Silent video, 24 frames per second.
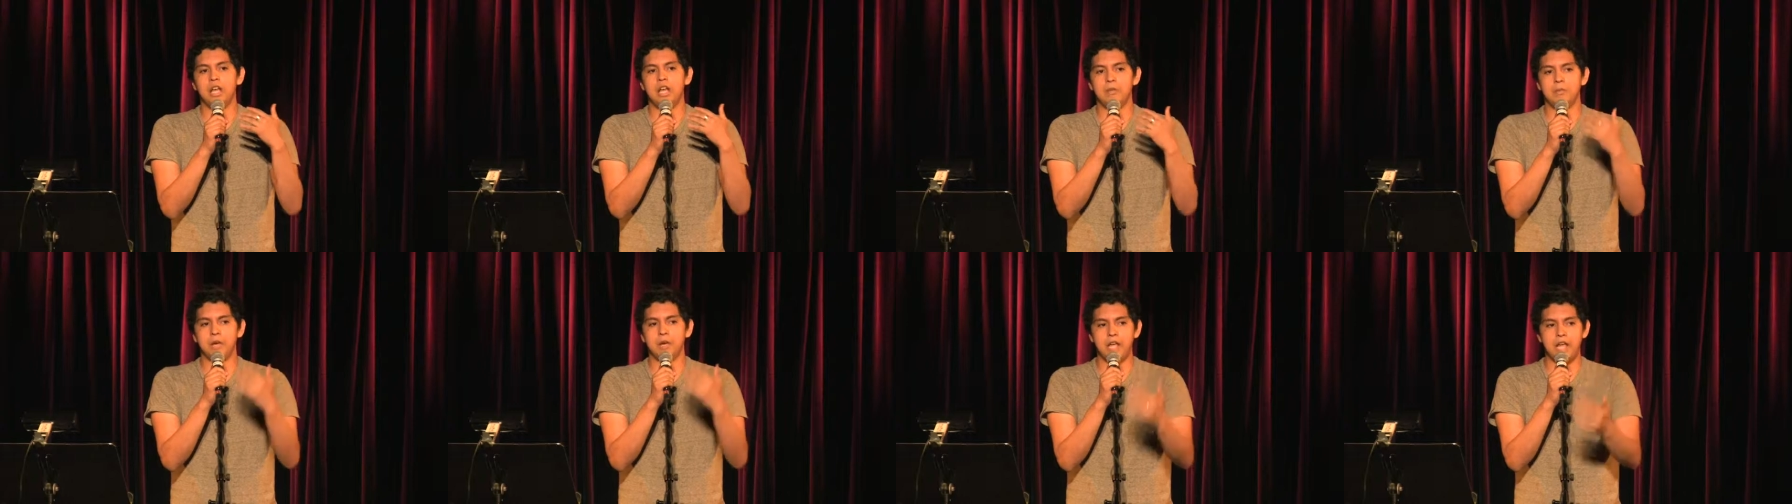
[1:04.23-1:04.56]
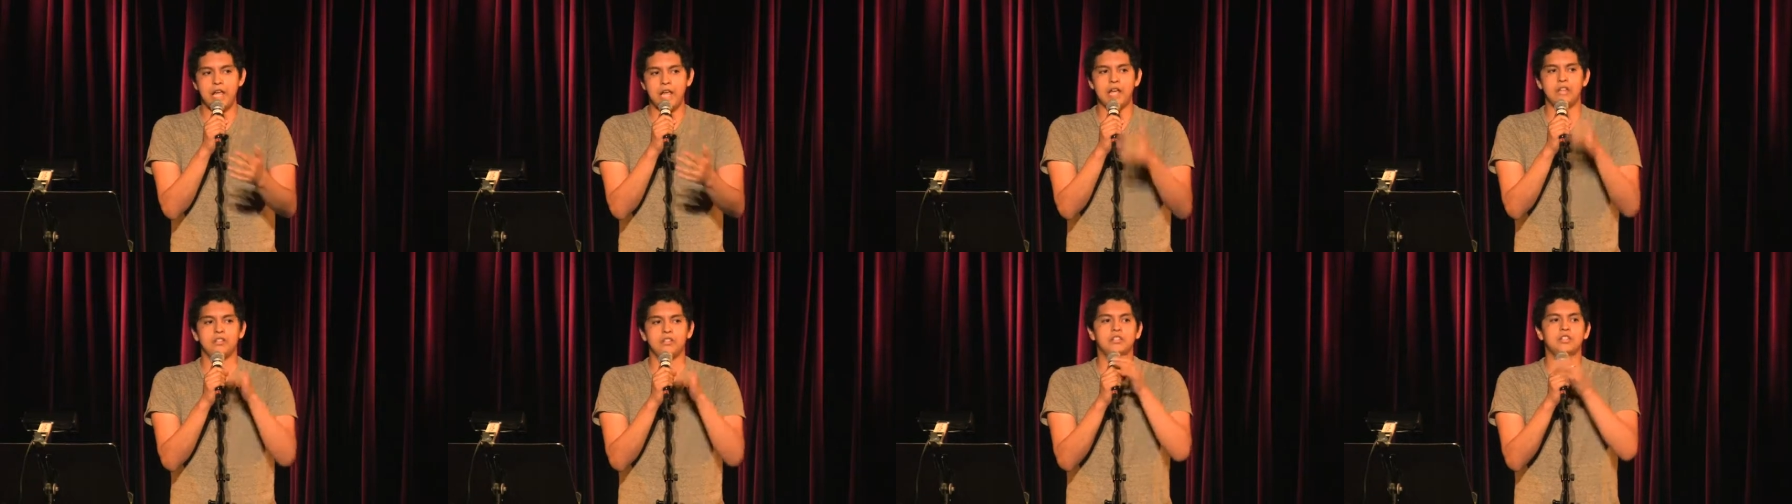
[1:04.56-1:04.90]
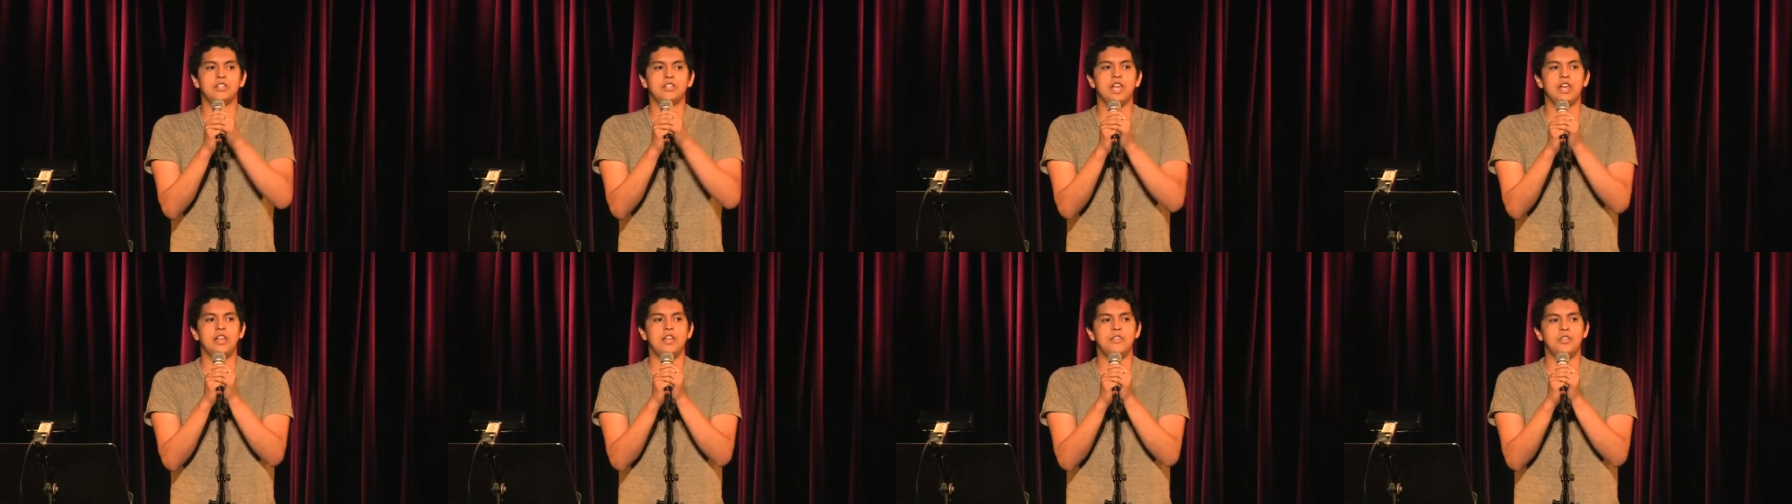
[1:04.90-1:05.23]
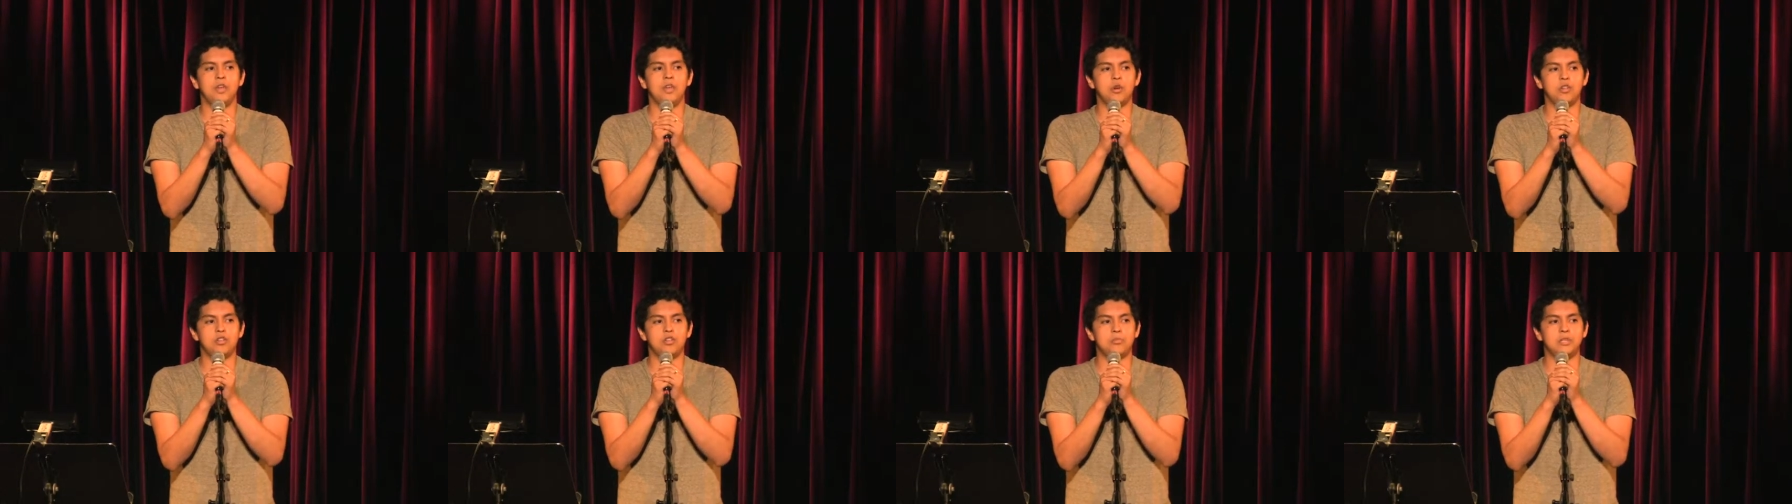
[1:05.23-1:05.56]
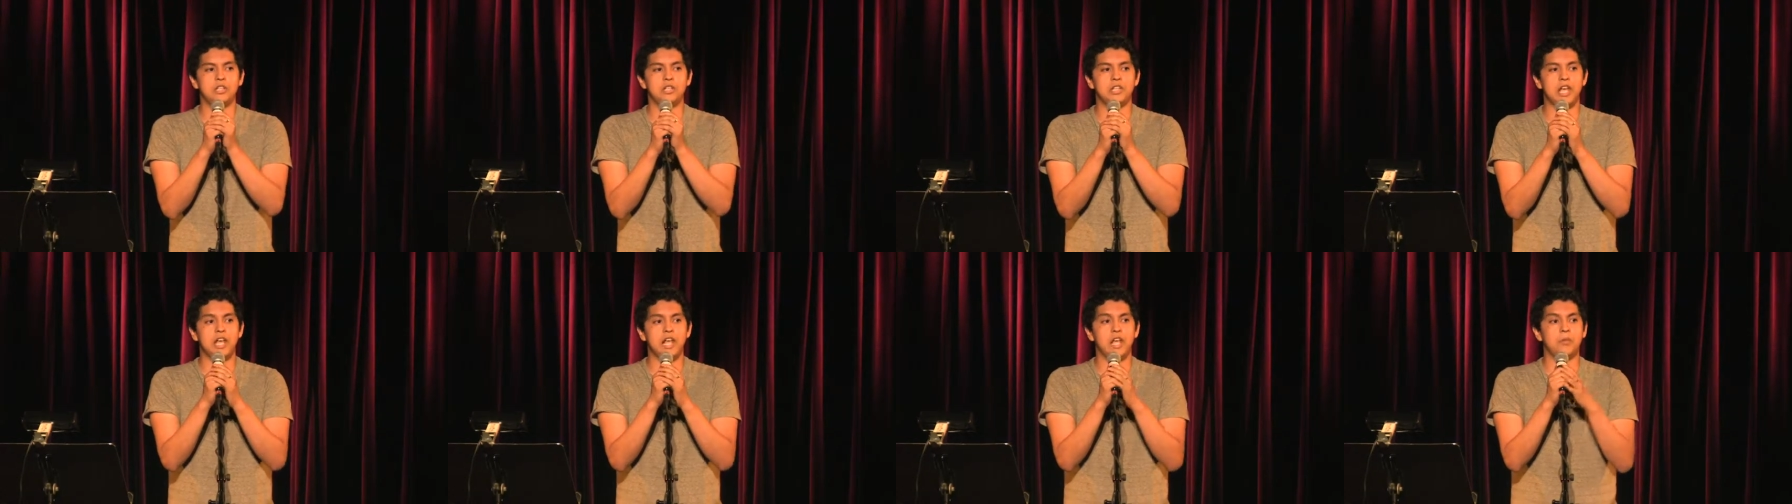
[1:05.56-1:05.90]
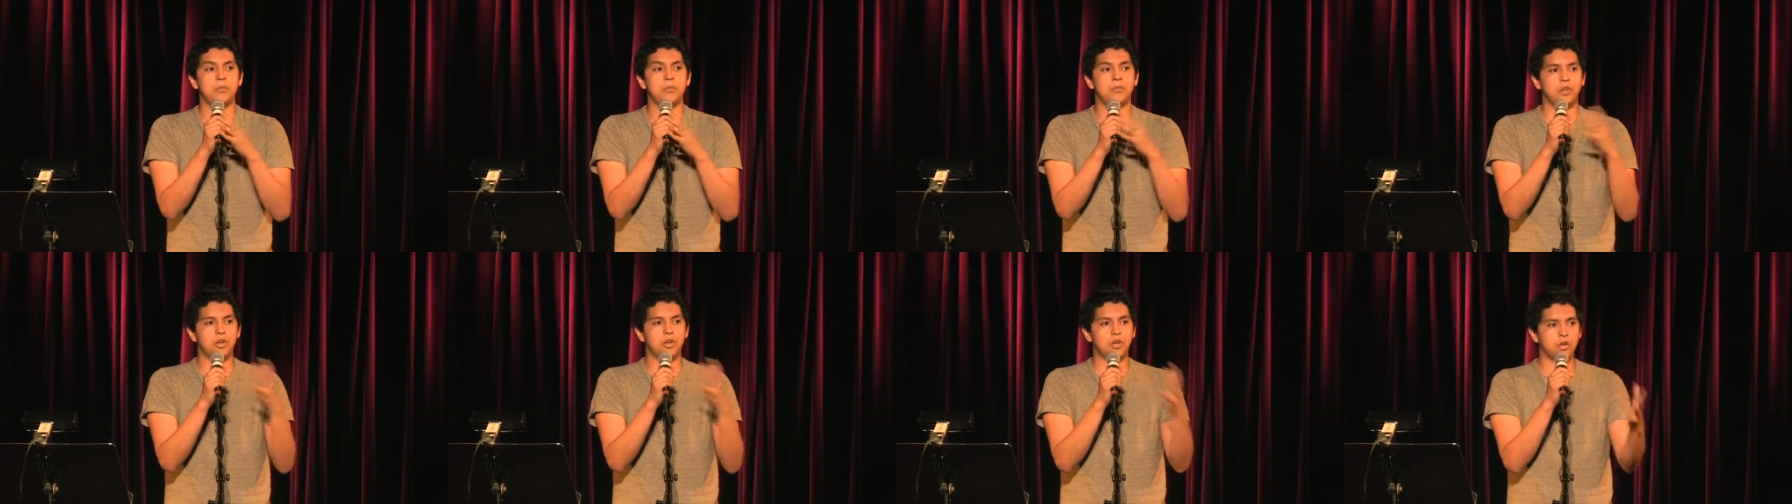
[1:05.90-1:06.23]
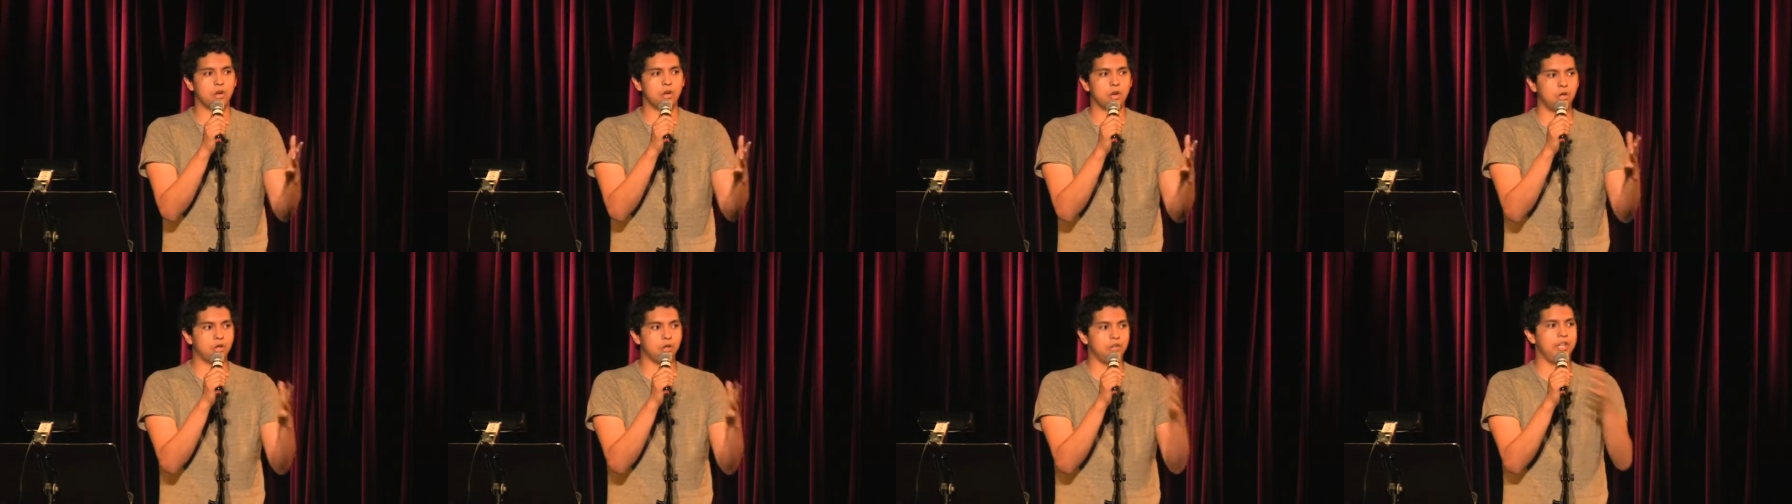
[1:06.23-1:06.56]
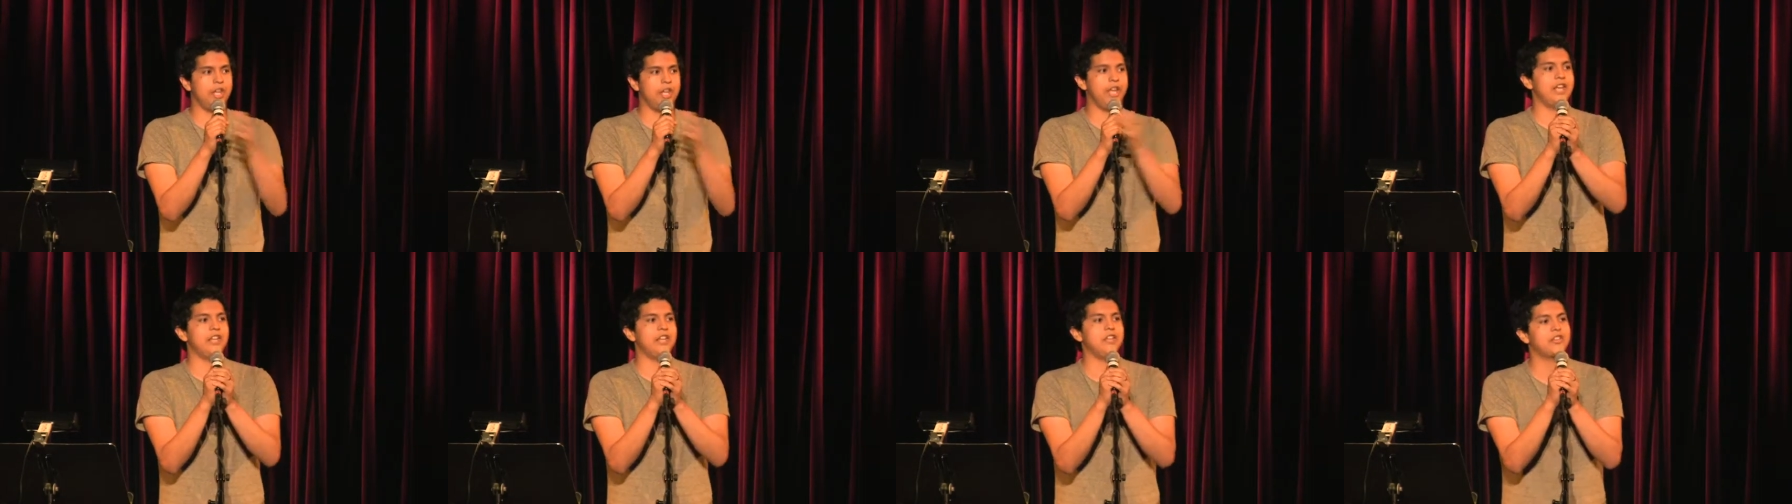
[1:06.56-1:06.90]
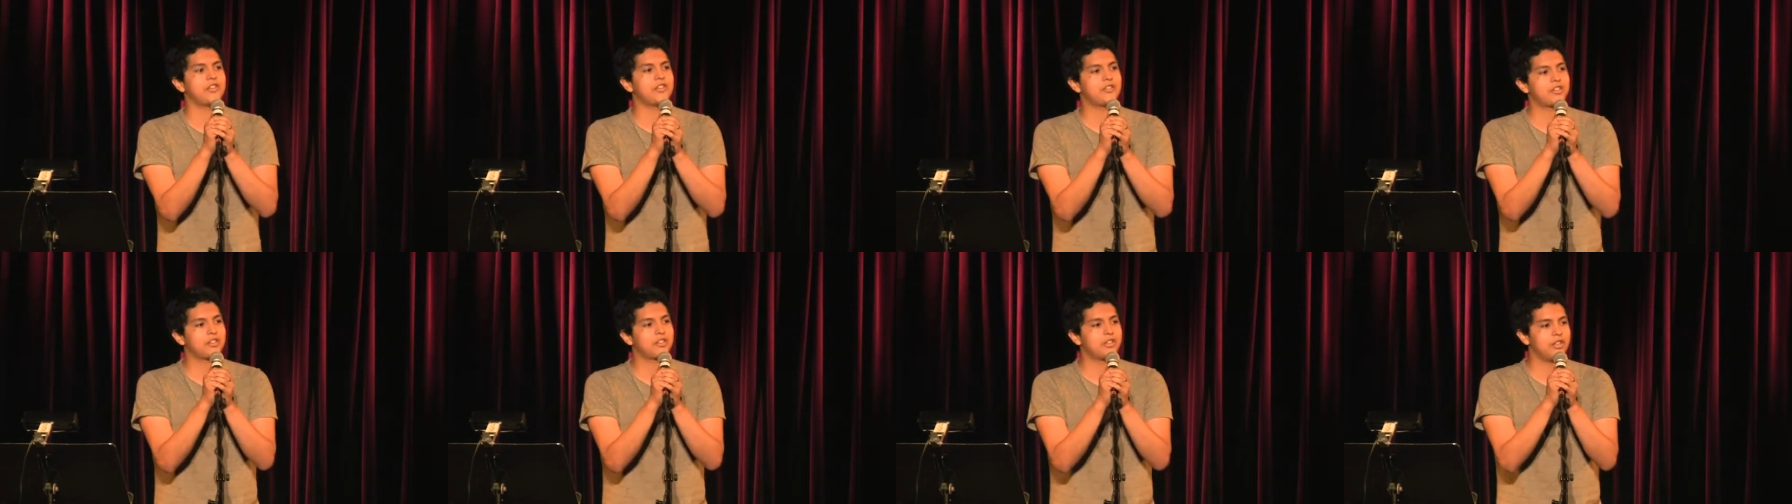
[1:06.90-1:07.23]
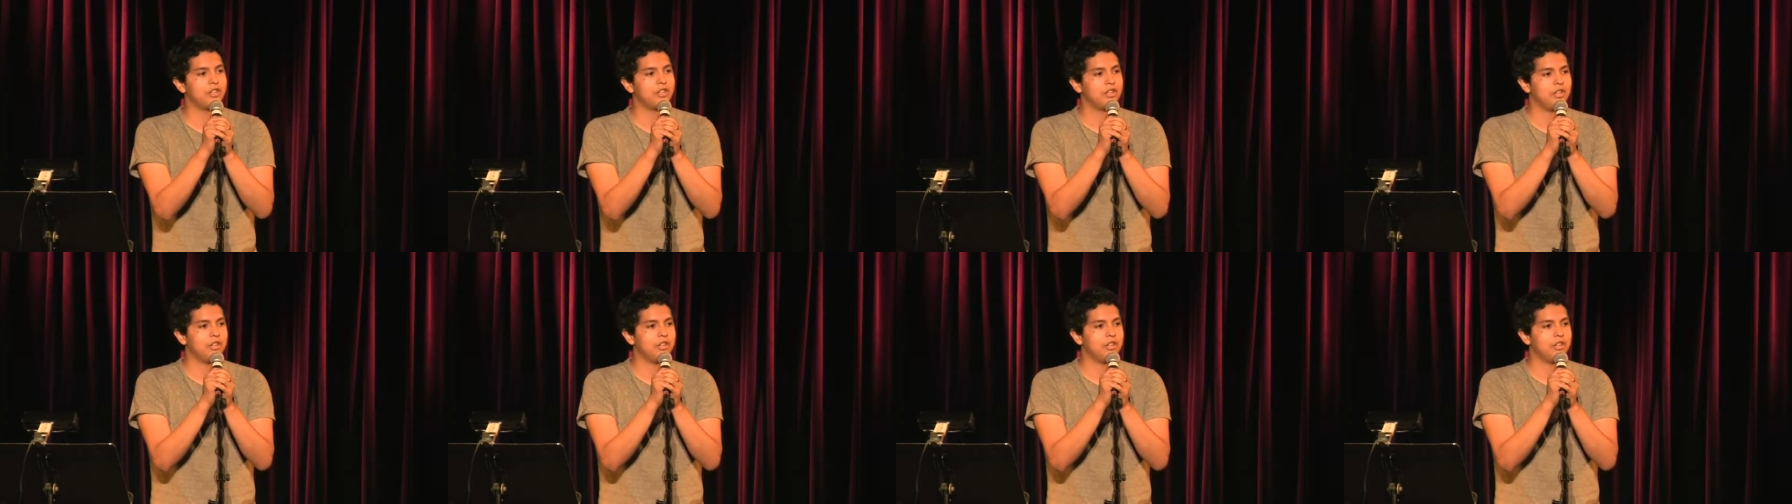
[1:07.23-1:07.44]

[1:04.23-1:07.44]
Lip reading: and my aunt, and those became the good old days.